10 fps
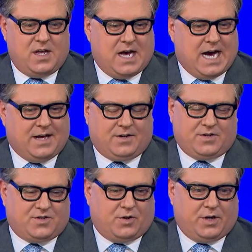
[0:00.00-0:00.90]
Uh,
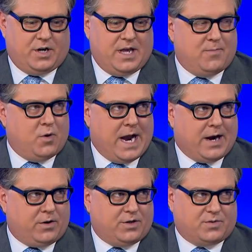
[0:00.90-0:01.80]
certainly going to hit more
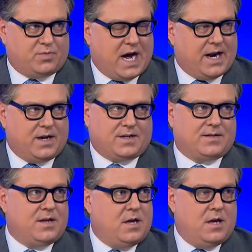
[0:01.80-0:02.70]
agricultural products.